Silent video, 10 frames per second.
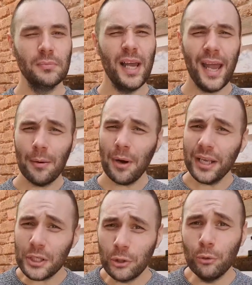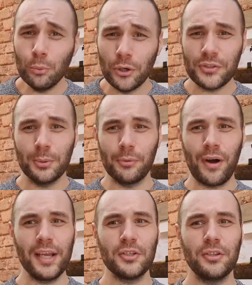How might you want to
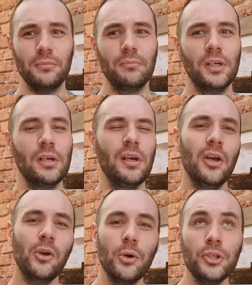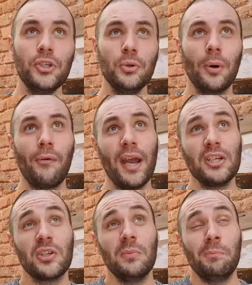arrange them? Could you arrange
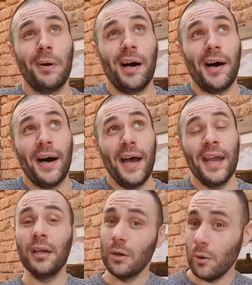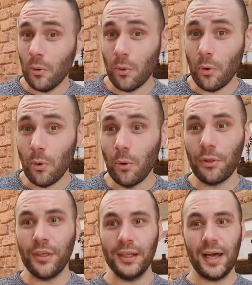them by
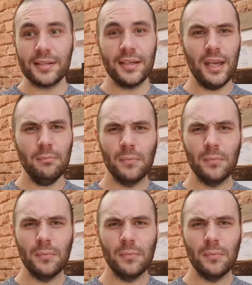author last name